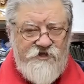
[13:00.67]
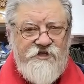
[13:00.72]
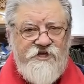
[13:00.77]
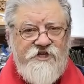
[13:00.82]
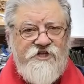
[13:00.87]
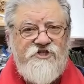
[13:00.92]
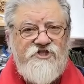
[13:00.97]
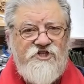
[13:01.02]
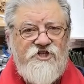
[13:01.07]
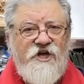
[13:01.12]
the
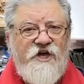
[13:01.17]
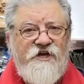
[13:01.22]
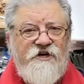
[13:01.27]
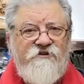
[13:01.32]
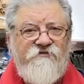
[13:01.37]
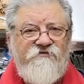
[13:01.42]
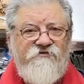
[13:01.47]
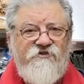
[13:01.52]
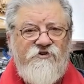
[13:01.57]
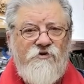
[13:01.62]
inside
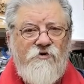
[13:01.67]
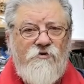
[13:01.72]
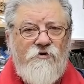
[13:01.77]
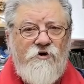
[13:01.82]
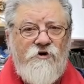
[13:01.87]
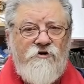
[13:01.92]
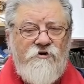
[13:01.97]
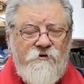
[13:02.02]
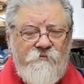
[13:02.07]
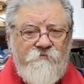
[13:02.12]
of
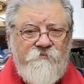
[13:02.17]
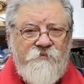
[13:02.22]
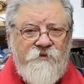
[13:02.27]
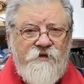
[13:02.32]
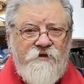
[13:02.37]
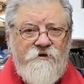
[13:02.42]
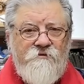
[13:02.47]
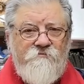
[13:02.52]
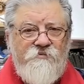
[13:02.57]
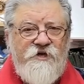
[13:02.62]
your
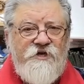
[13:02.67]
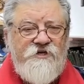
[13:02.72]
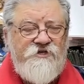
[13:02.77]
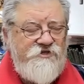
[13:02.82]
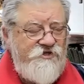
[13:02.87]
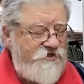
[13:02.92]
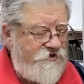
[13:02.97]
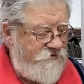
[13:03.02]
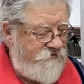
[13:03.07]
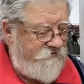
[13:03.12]

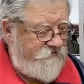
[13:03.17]
piece.